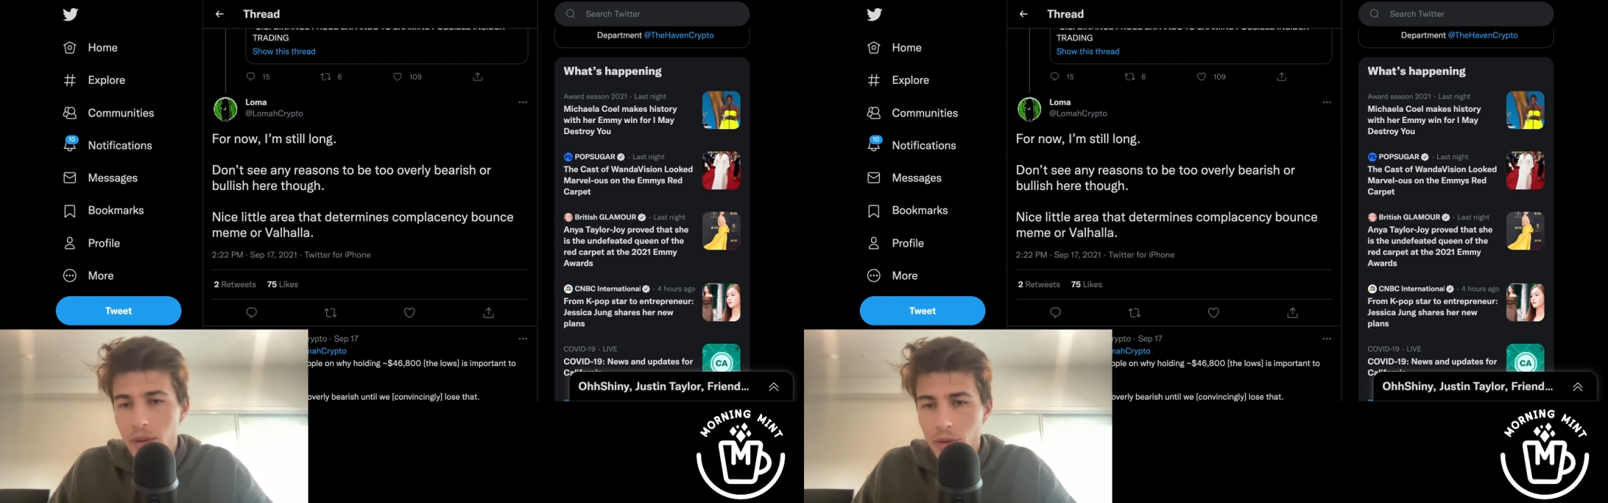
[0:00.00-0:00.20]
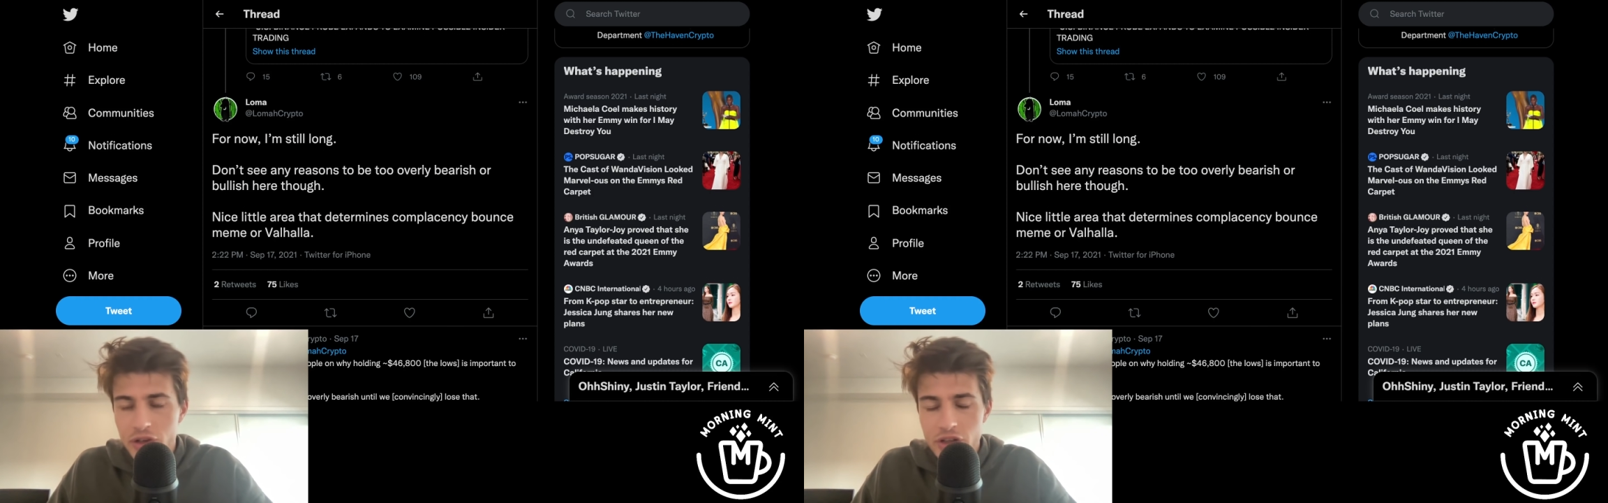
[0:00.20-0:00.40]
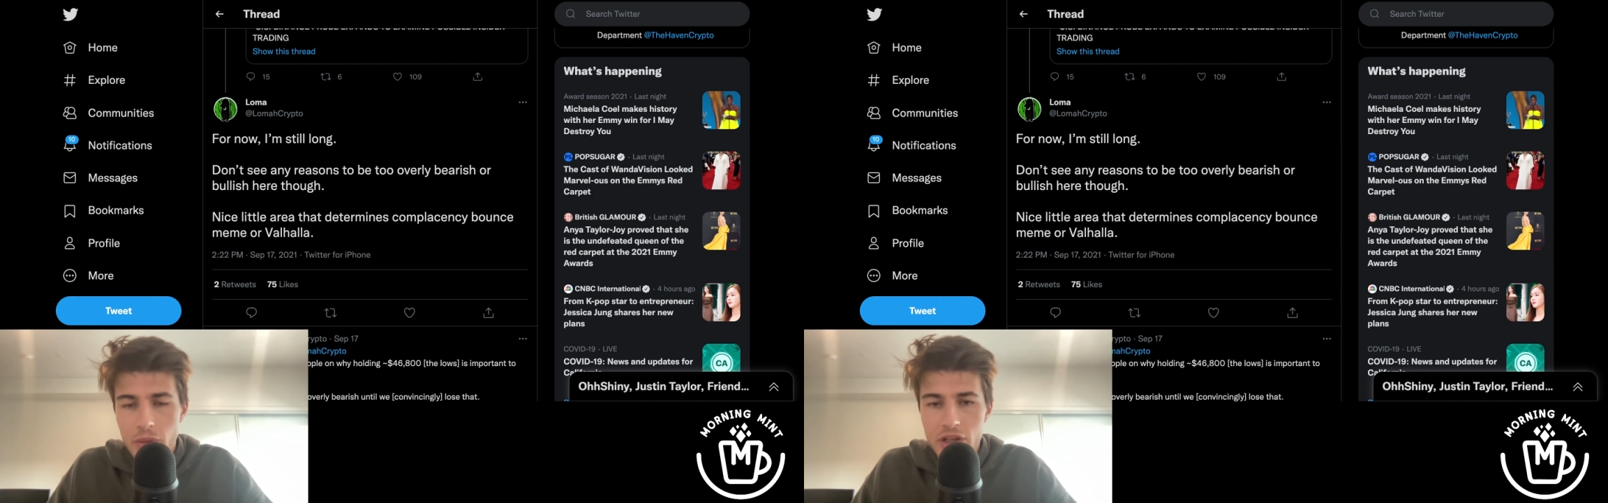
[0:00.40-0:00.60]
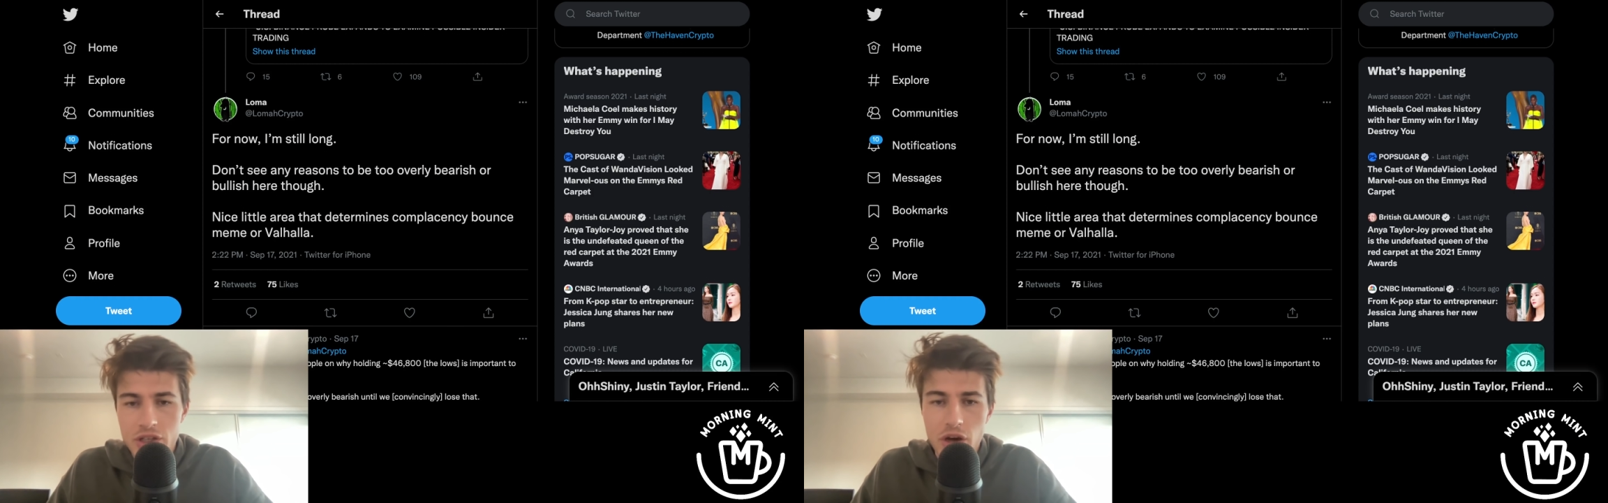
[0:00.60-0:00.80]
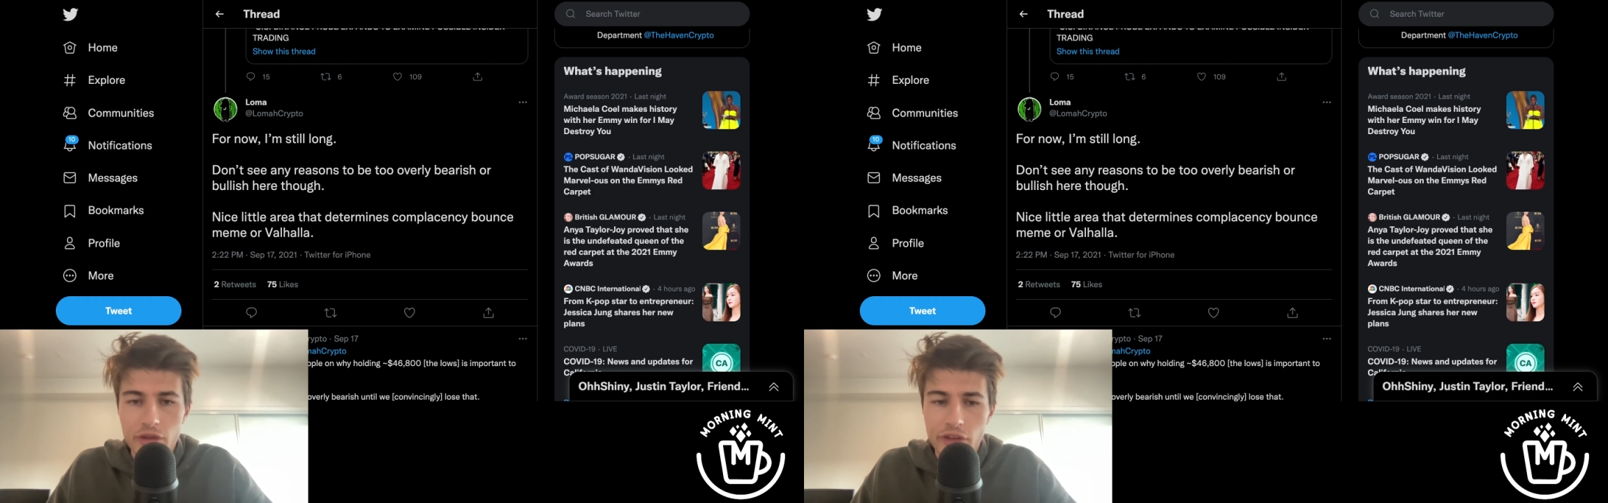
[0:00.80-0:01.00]
80% of my
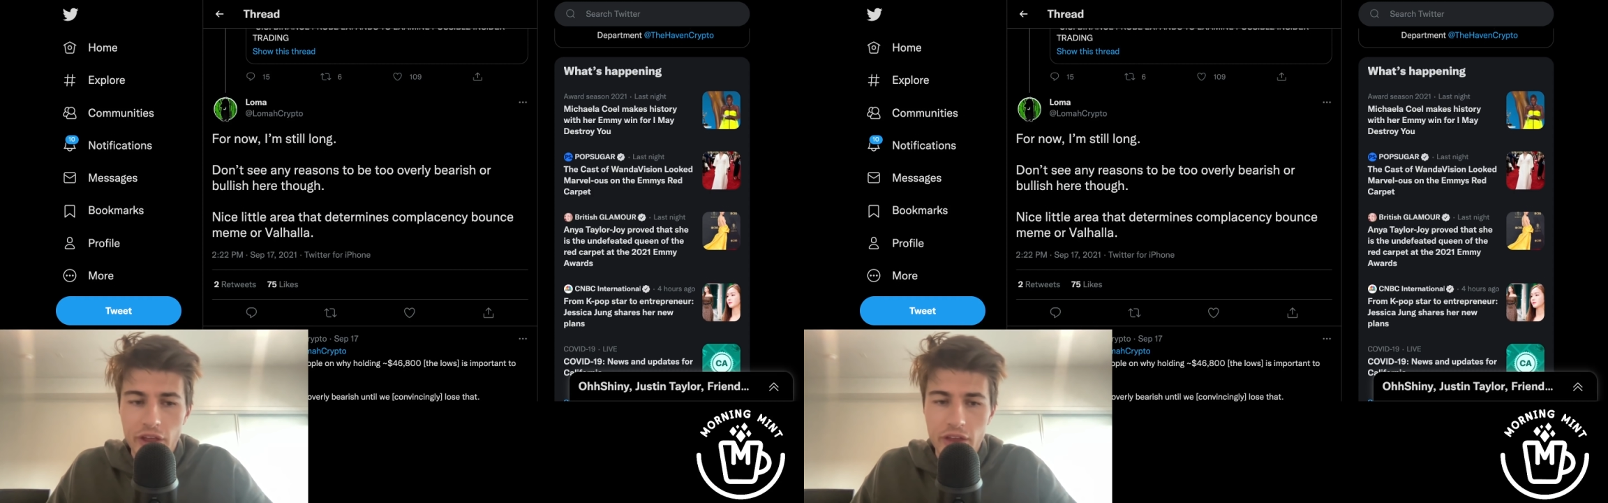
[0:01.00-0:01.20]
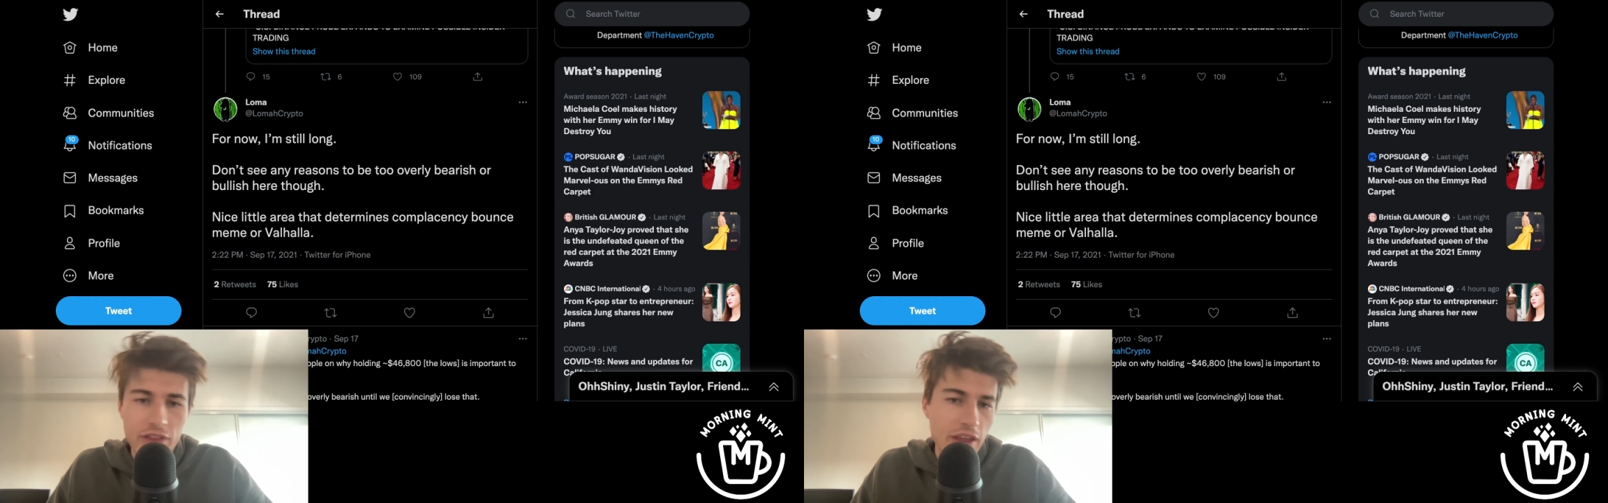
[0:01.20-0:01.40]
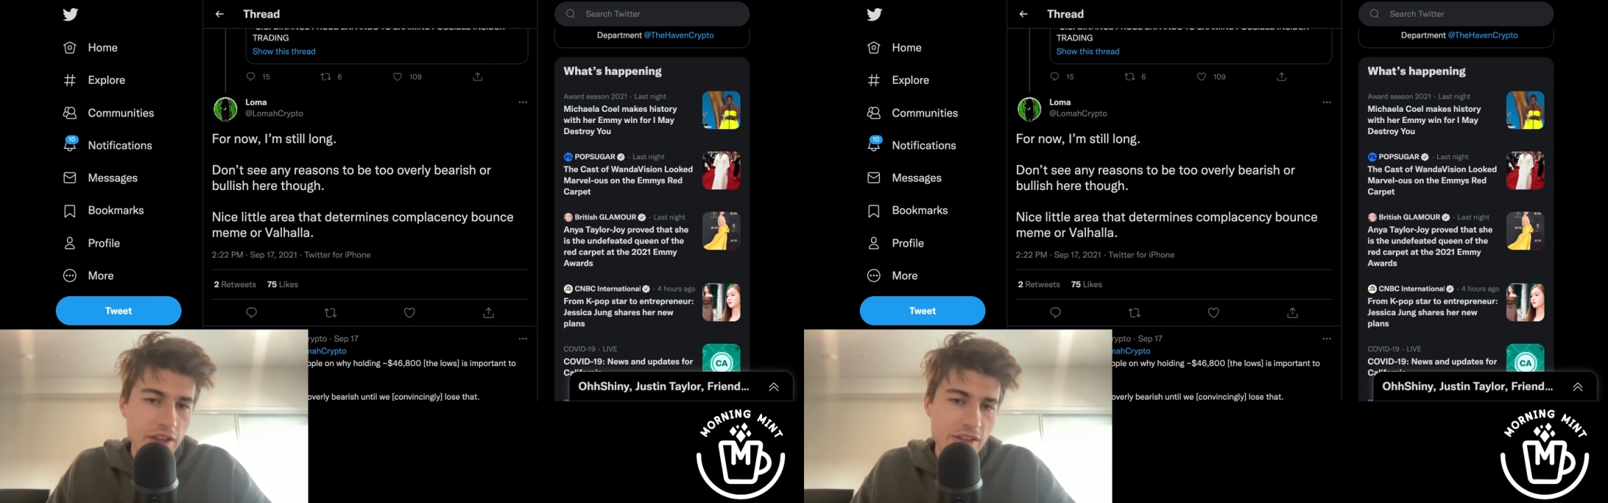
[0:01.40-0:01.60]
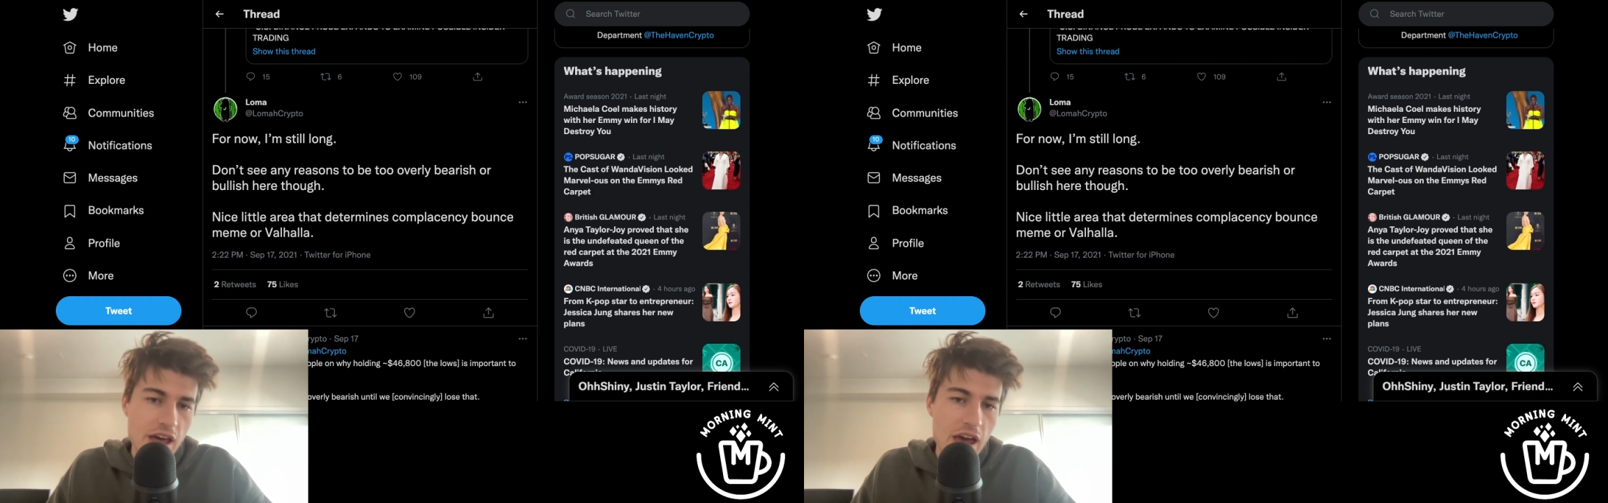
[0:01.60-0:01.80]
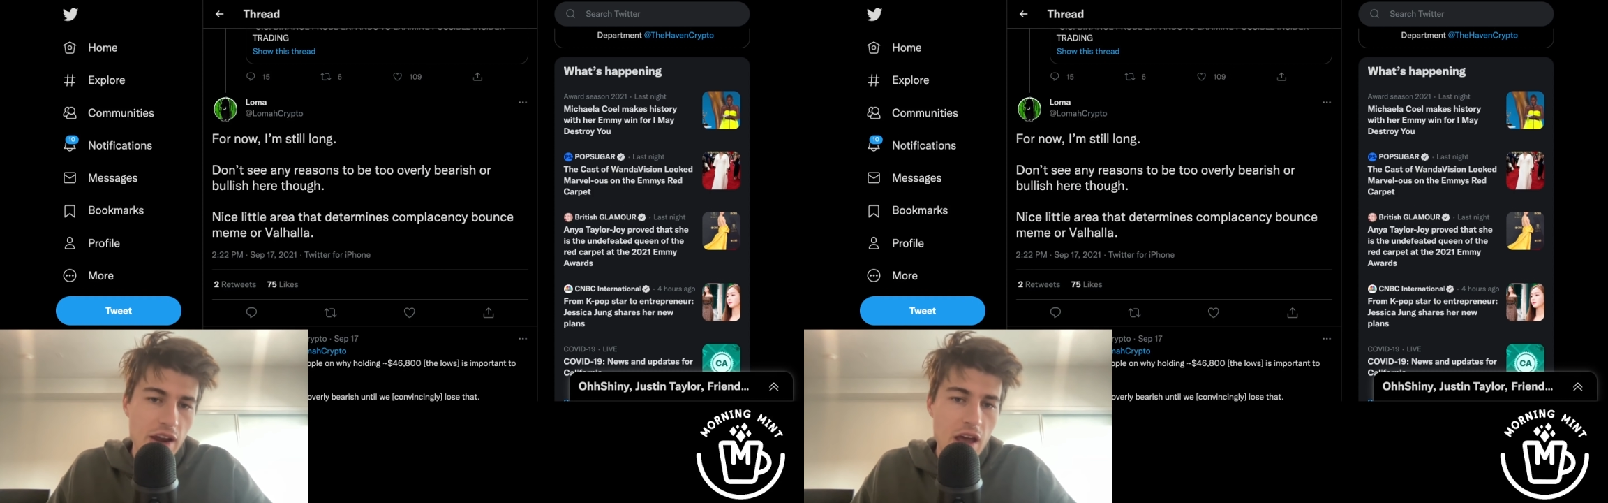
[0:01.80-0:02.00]
stuff and like things
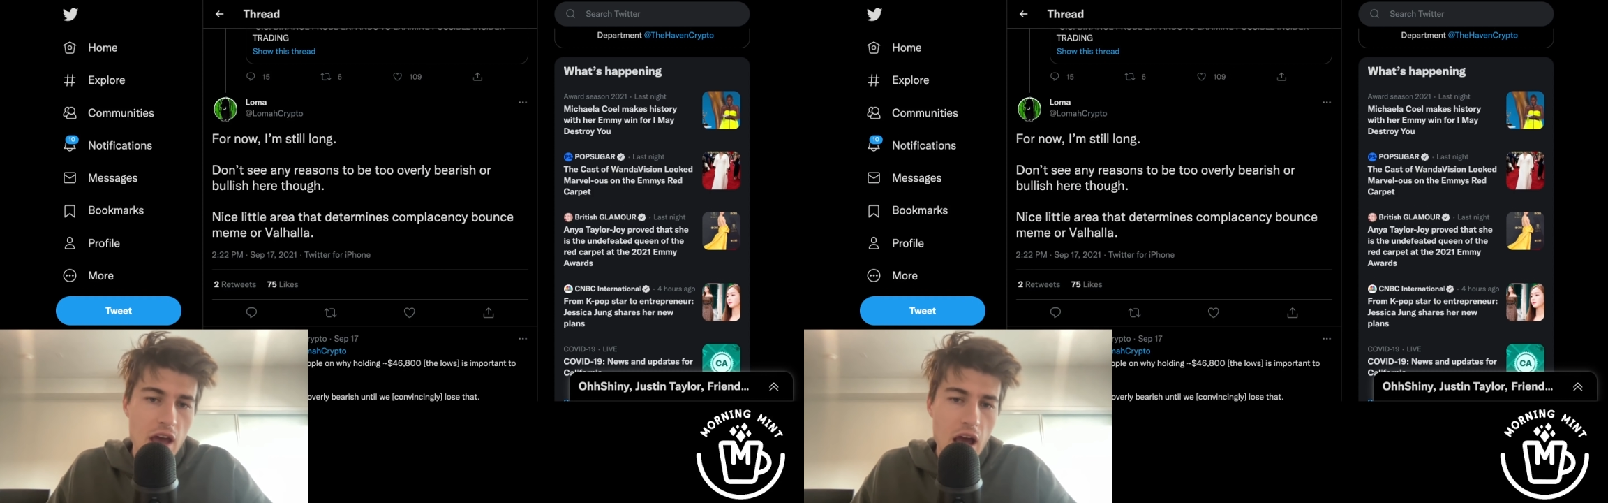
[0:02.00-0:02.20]
that